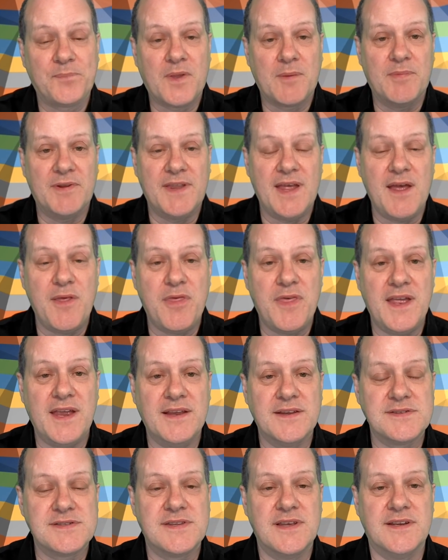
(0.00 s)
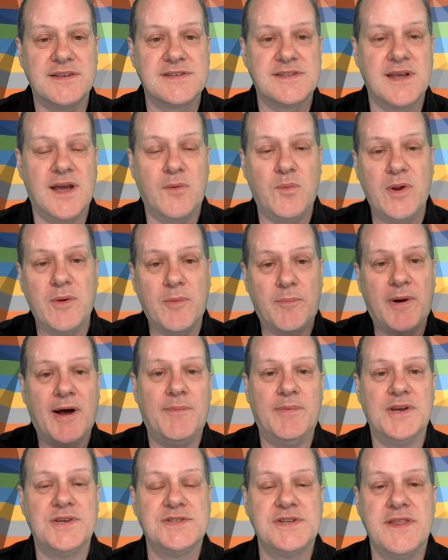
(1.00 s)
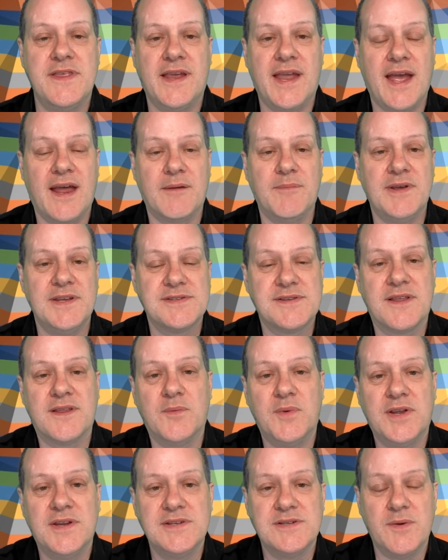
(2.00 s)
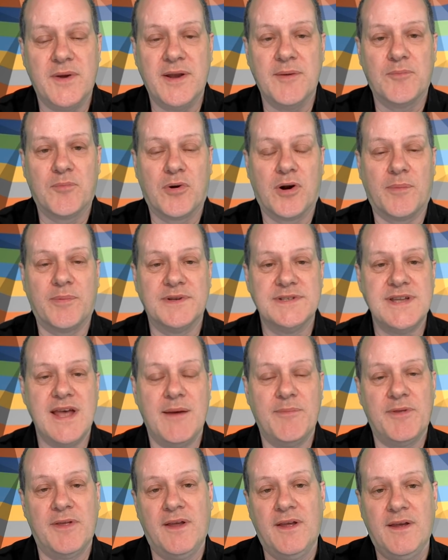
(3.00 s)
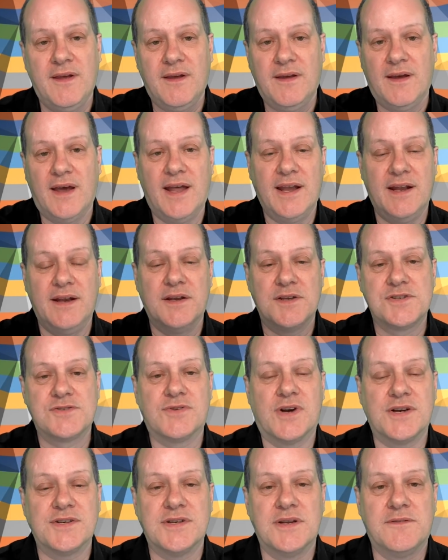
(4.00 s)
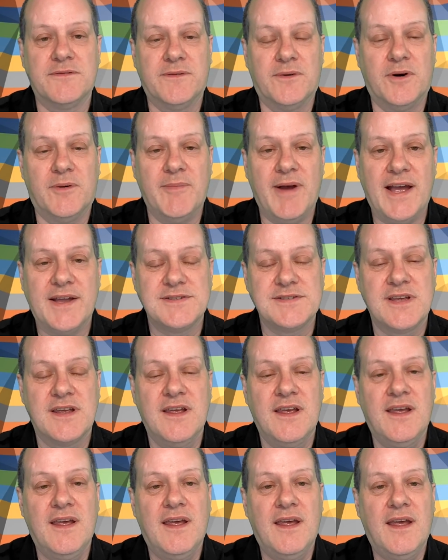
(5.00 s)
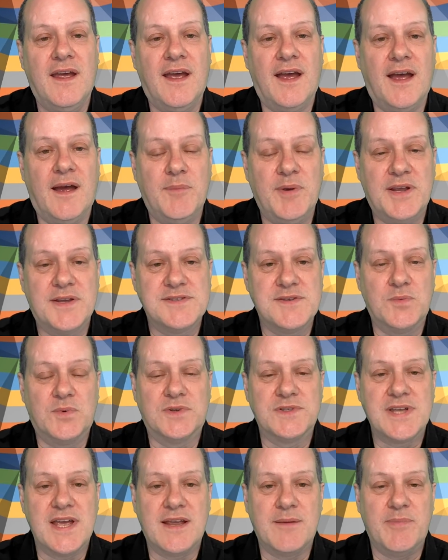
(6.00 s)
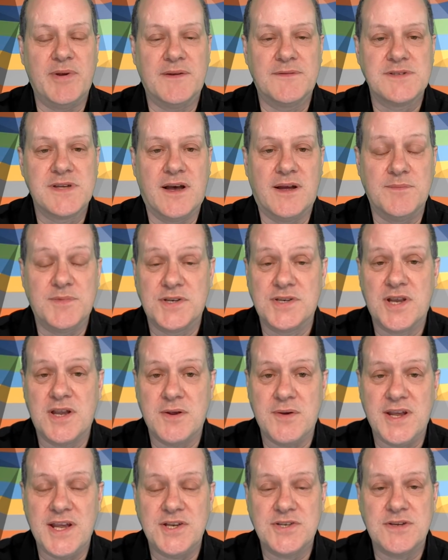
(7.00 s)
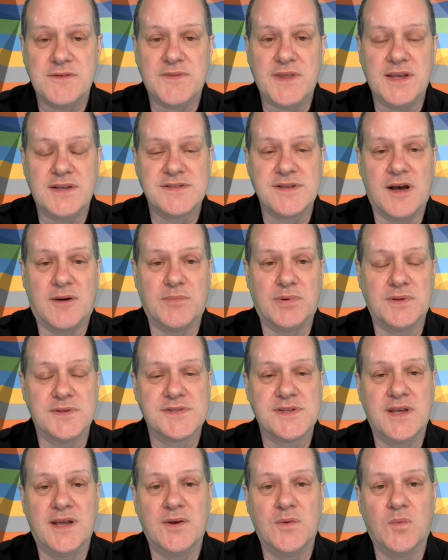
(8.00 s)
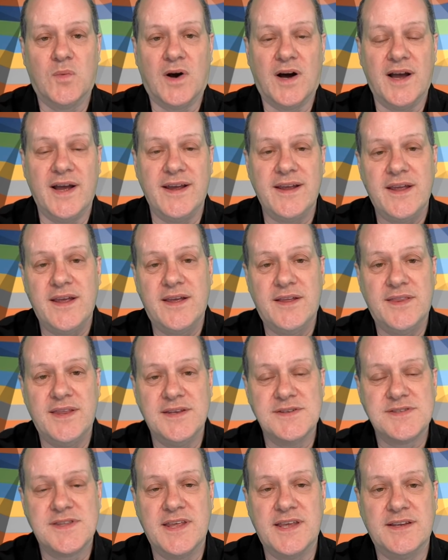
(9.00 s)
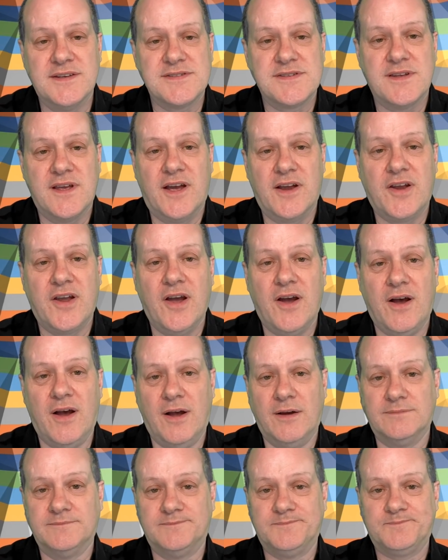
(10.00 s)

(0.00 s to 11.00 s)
But they're things that we will publish to the Academy so that we can do it in proper depth and in a structured format, because it will take a bit of time to show you each of the examples and why these things occur.